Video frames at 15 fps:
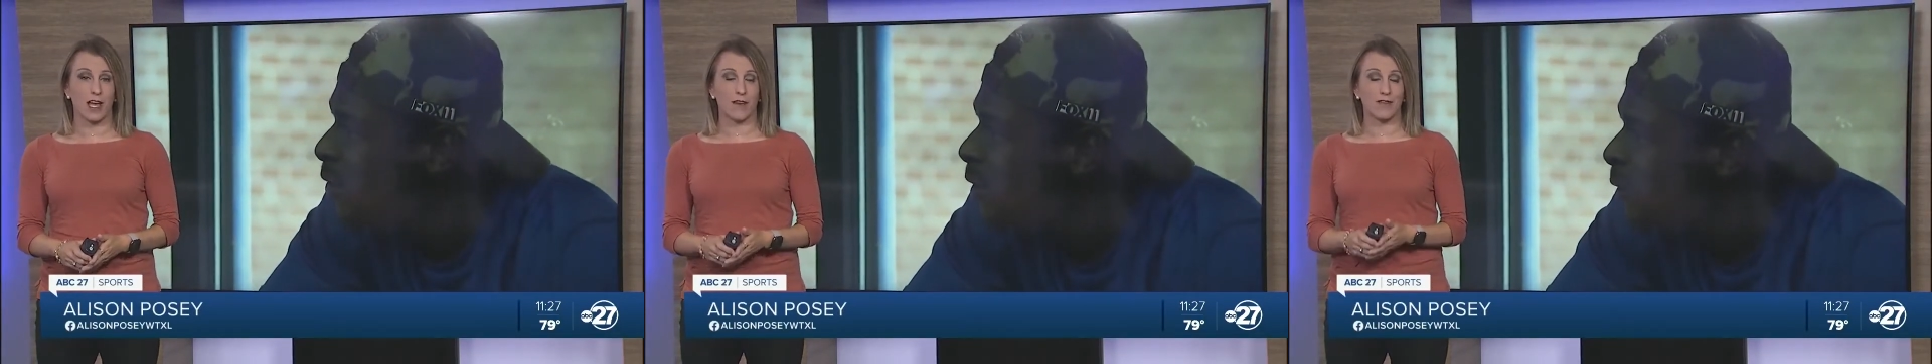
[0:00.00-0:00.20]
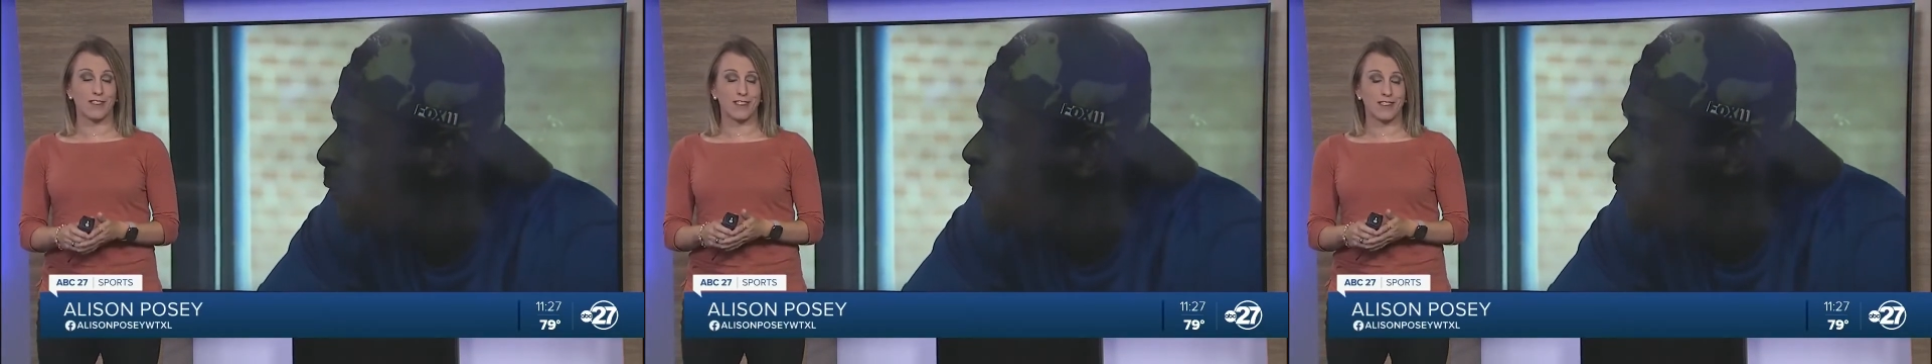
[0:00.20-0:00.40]

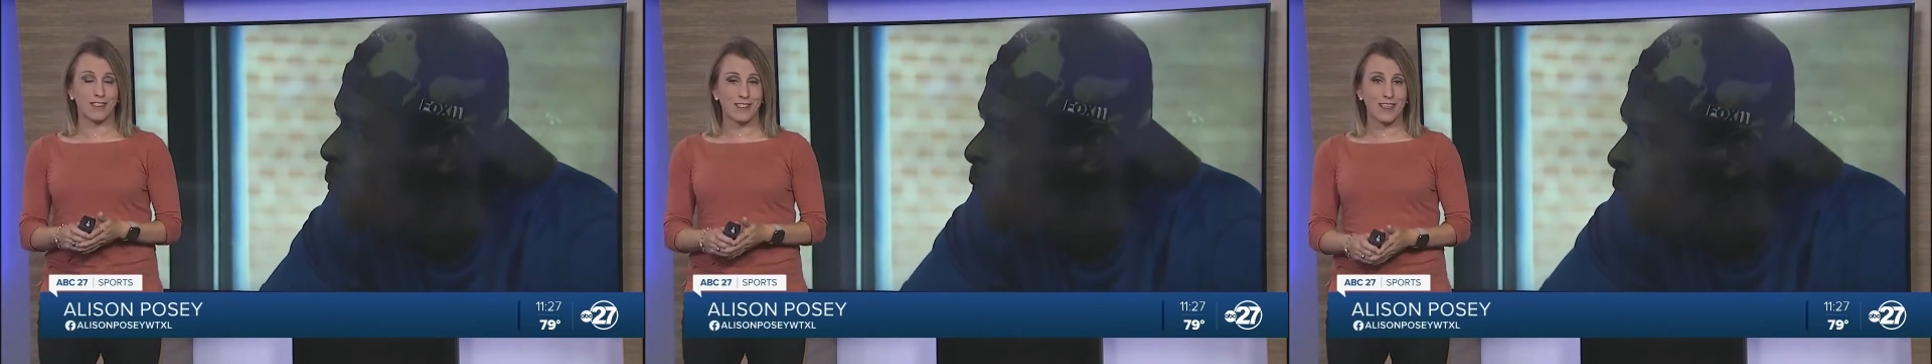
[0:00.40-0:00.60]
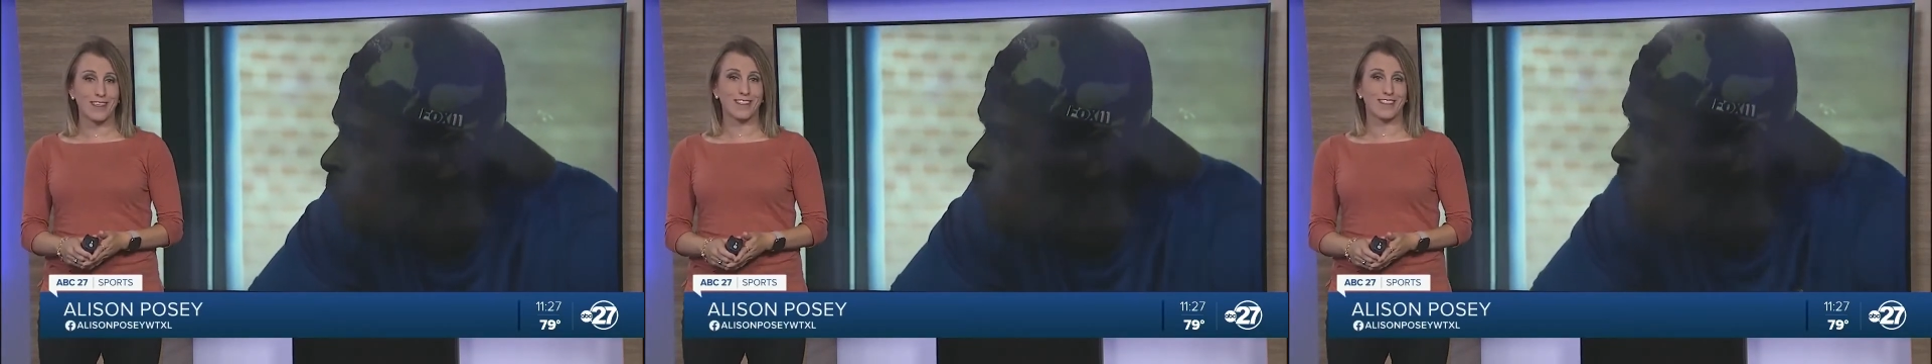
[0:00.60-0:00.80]
have
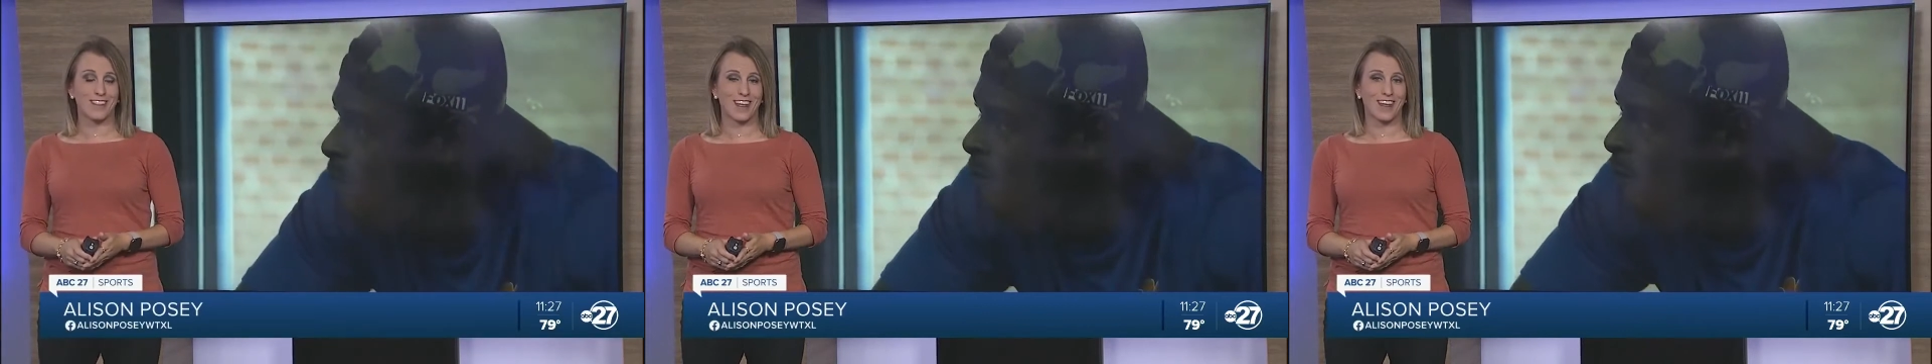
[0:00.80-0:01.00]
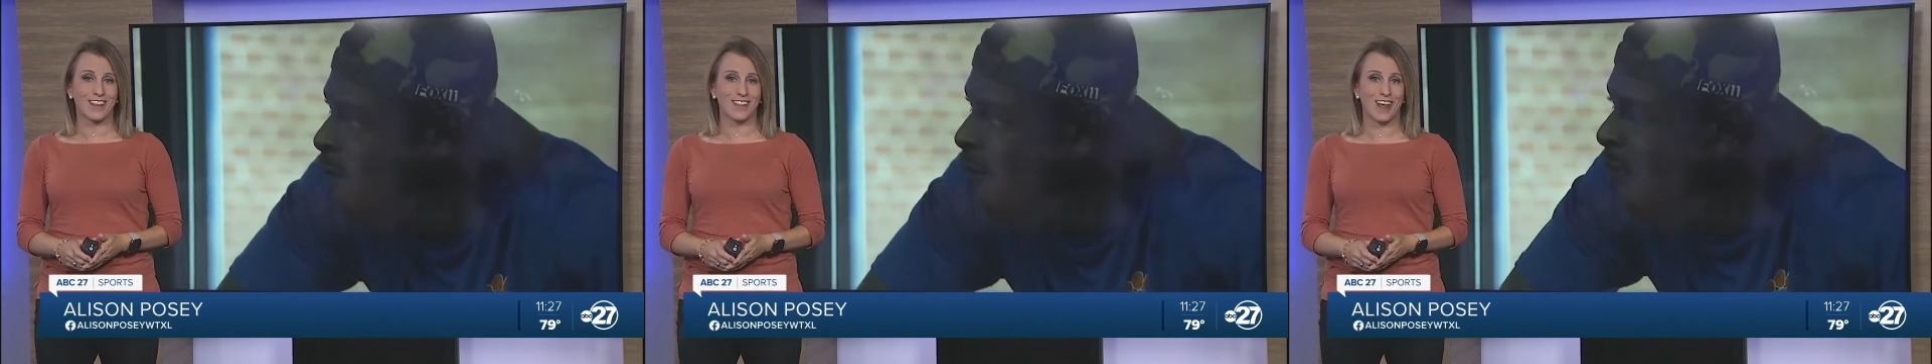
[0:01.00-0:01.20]
six
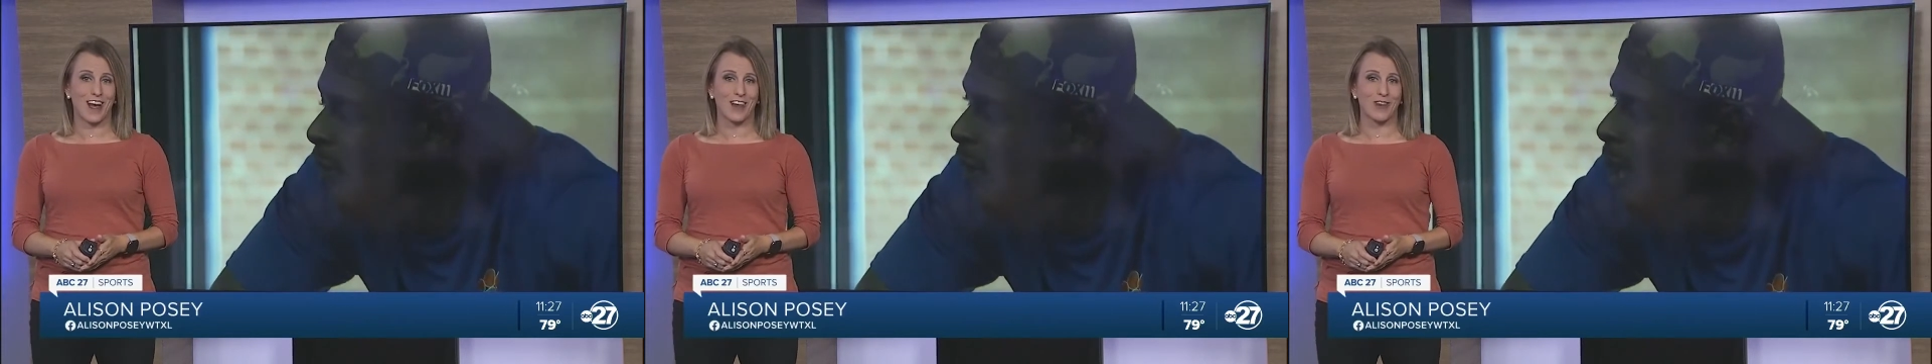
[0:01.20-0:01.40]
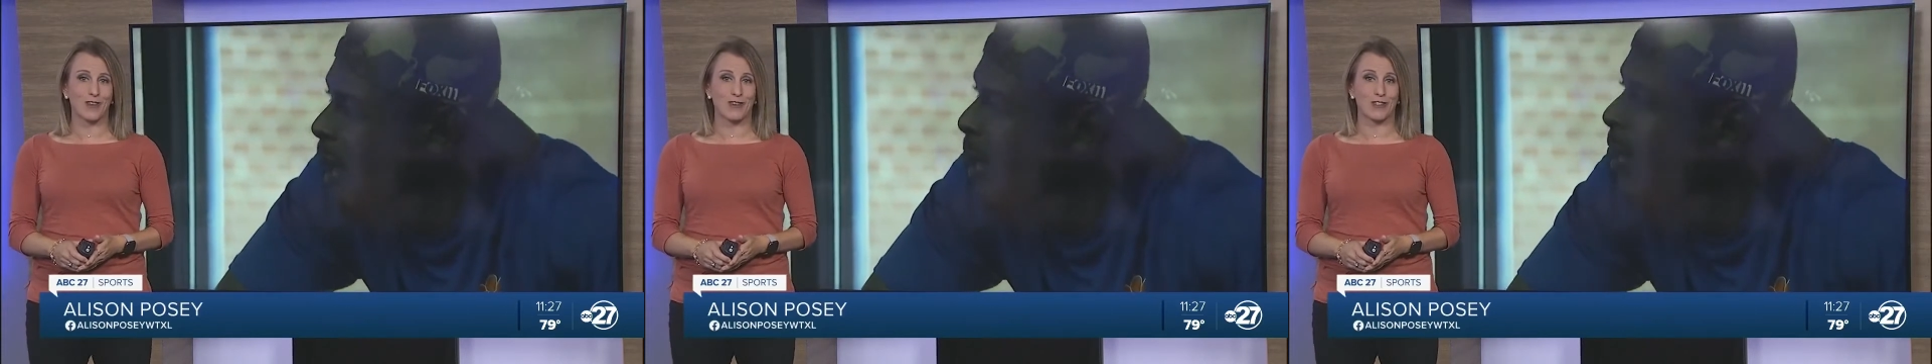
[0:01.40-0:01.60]
state
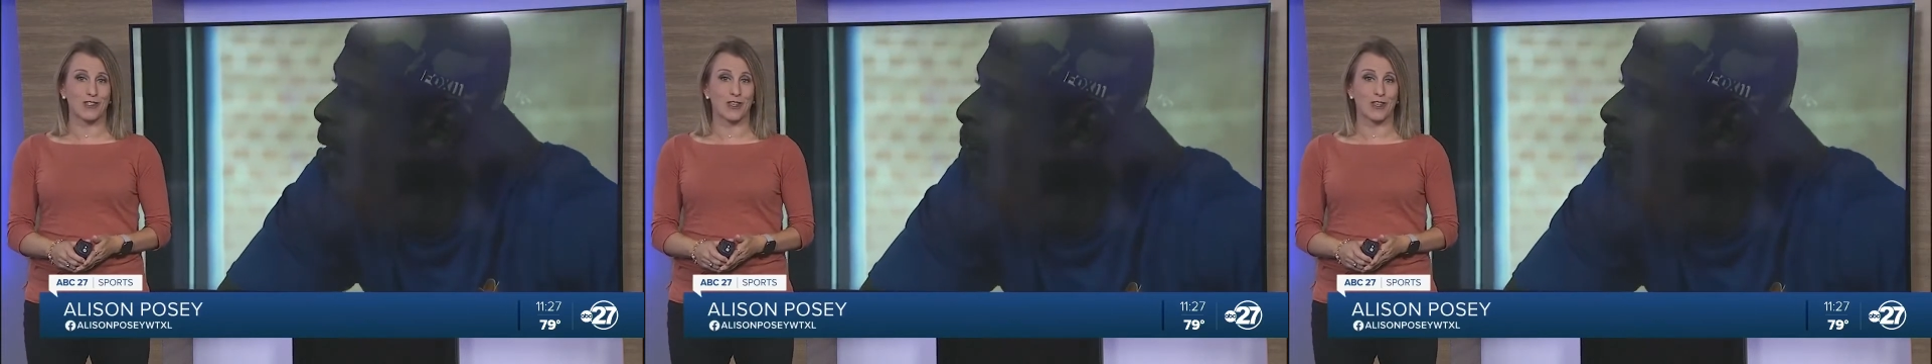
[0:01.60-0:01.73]
titles